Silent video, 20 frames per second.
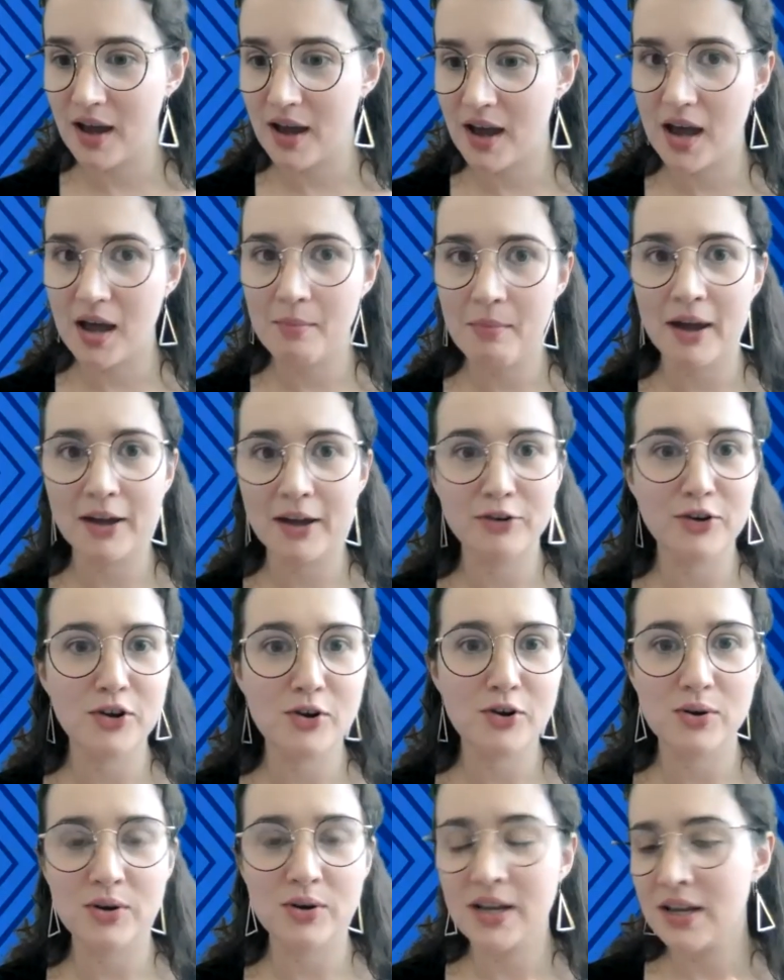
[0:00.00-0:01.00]
I don't
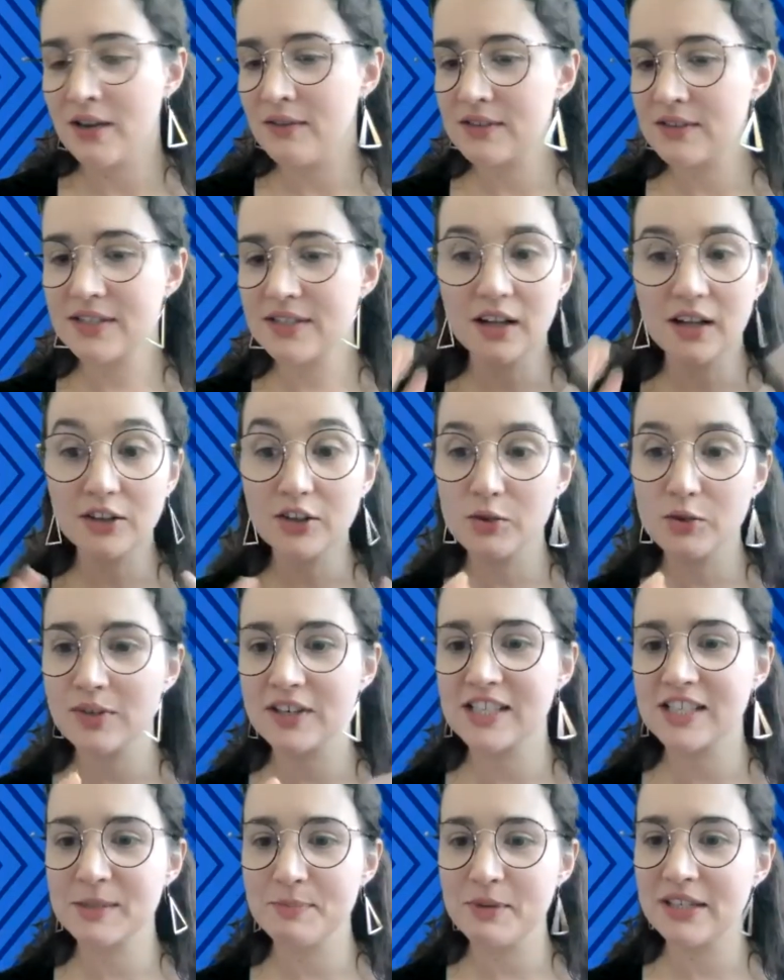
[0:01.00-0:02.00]
know, Sahil, you
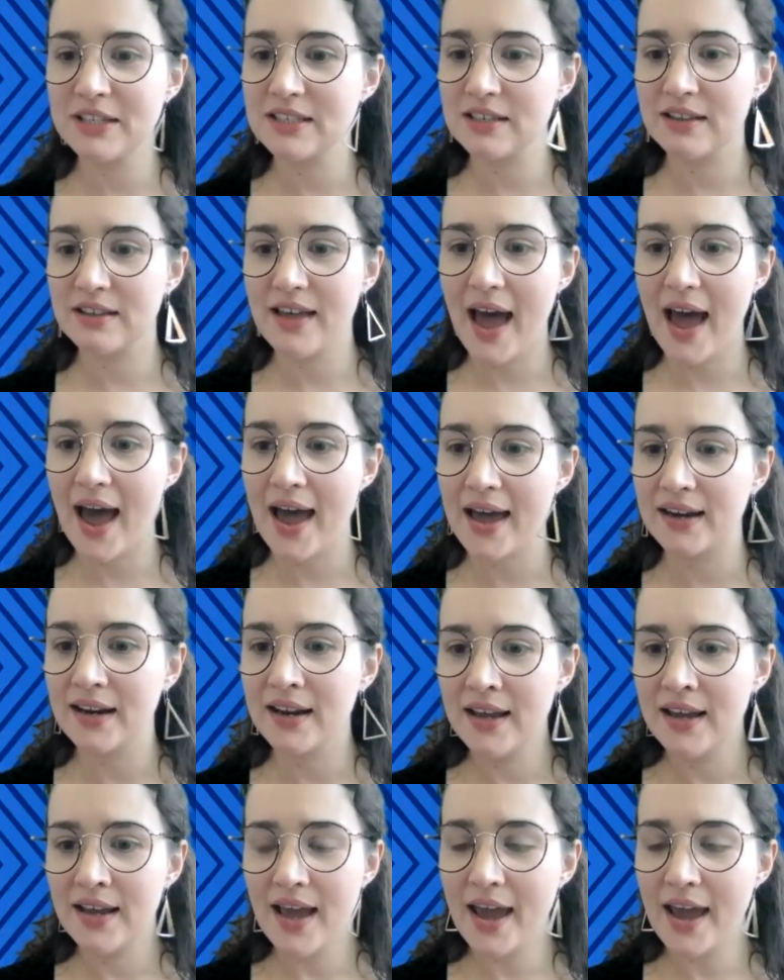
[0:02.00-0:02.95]
want to speak to that?